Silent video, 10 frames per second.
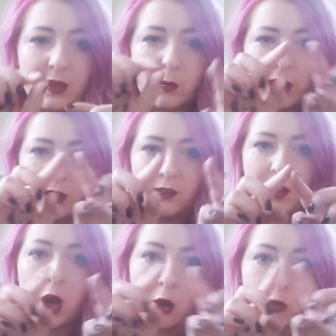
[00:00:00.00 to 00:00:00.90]
where like the
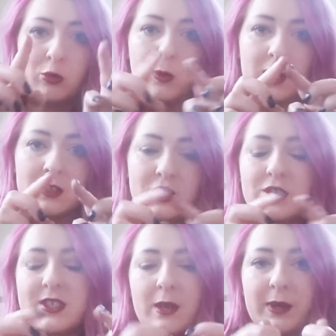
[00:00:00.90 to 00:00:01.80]
hole was,
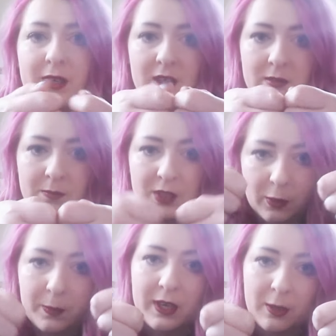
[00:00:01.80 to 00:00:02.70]
just so we can, you
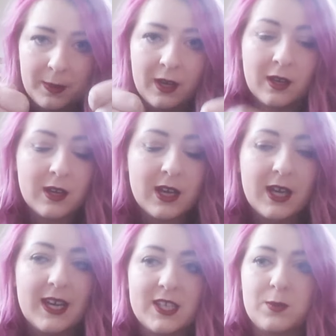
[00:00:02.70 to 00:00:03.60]
know, put it apart.
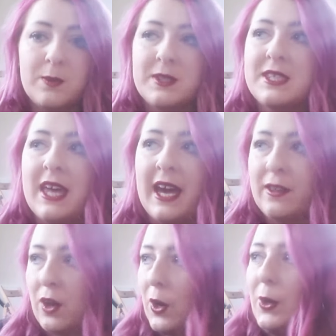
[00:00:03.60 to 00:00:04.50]
So we was
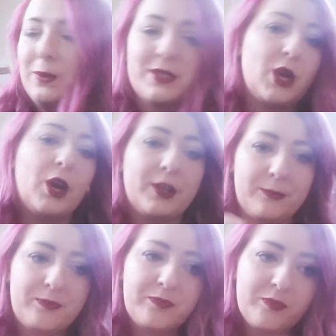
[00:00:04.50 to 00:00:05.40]
there the whole
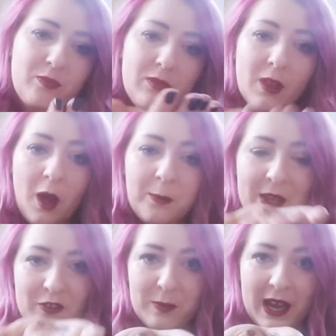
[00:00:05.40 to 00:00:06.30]
time. I'm
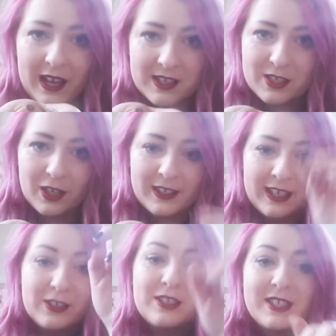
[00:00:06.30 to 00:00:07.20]
there with my hands like
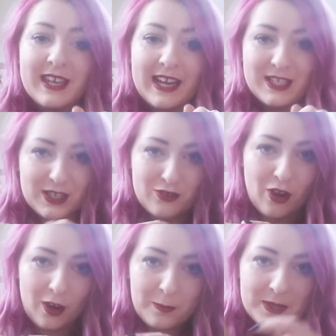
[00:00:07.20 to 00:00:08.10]
that just in case he
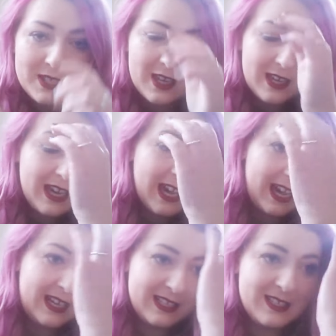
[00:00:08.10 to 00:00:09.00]
drops,
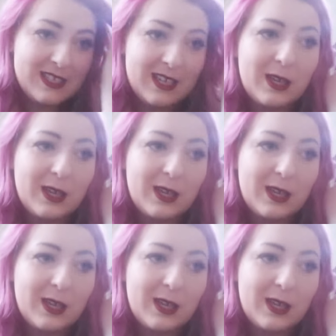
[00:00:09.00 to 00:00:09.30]
and